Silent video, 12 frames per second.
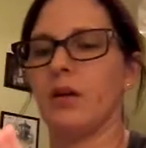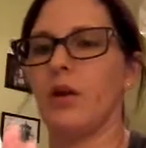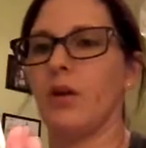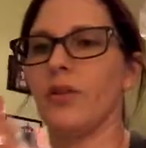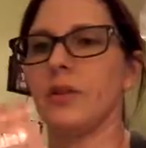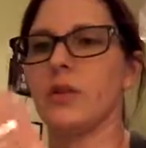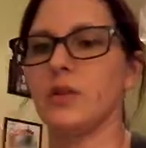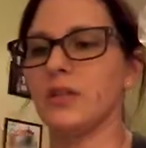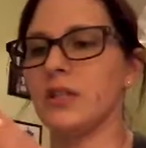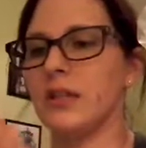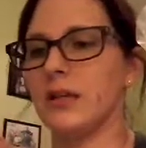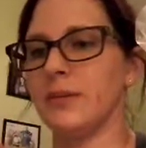all the little
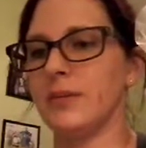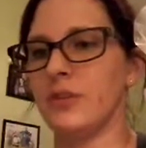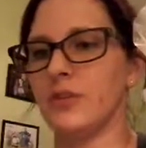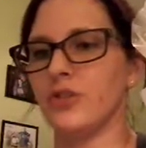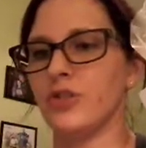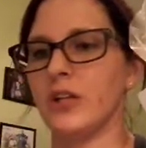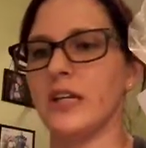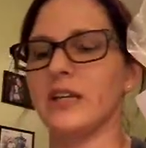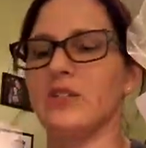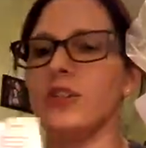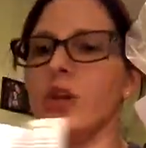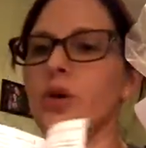tips and
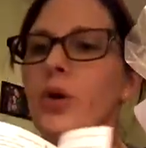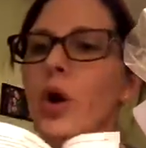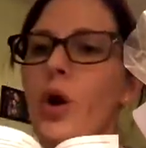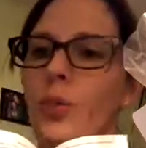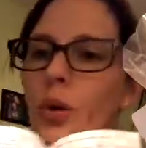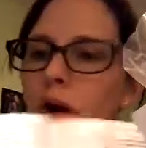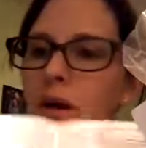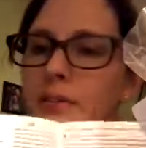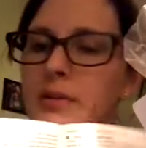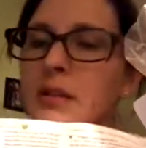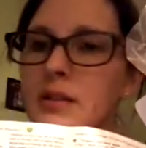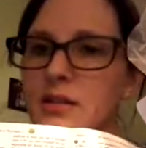tricks, you know, what
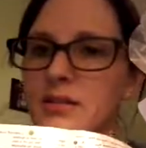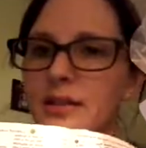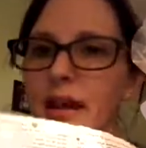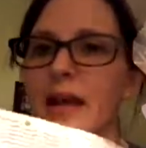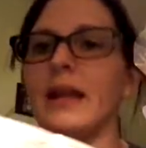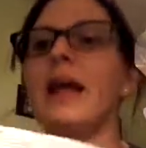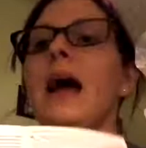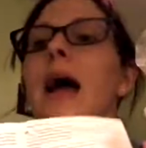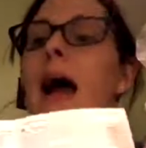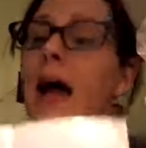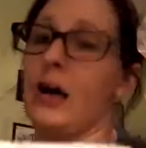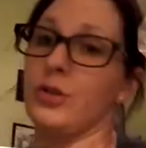comes in the set,
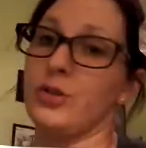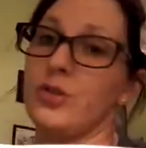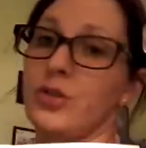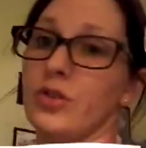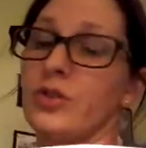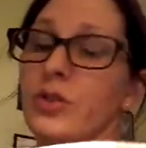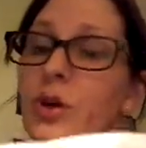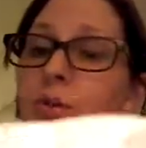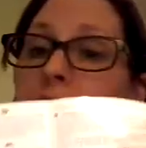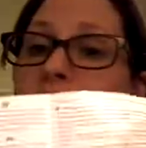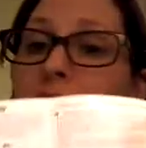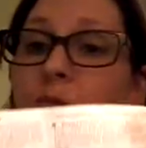how you should grow
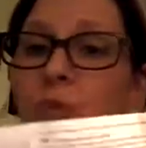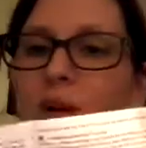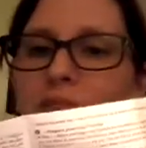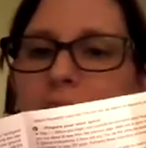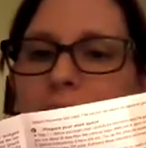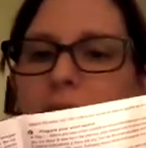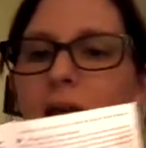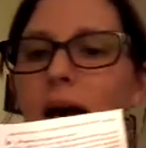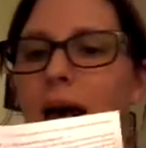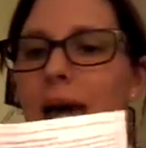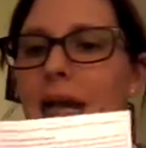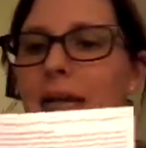things, what they
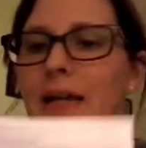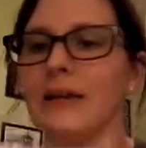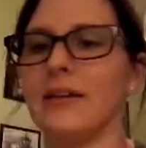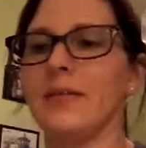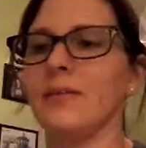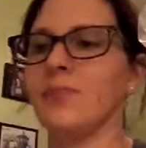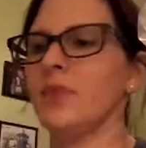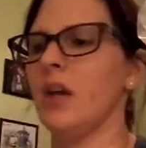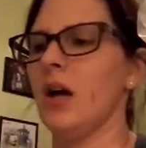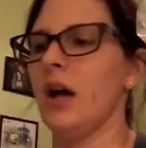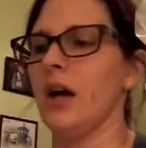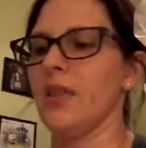like,
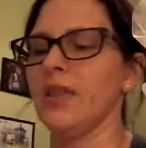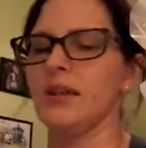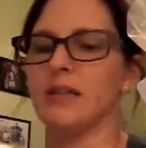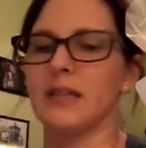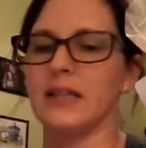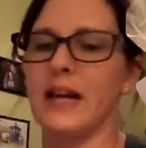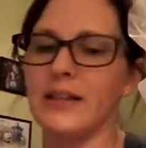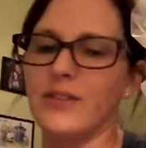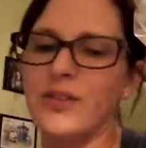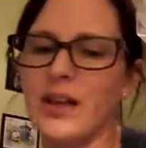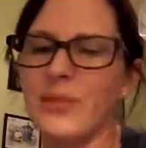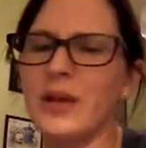uh, things like that.
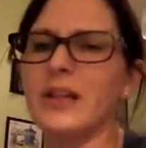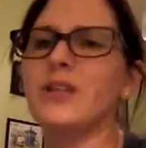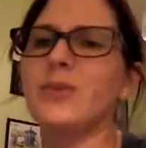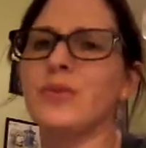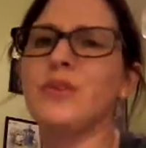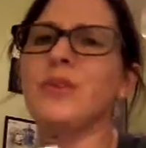So that way, you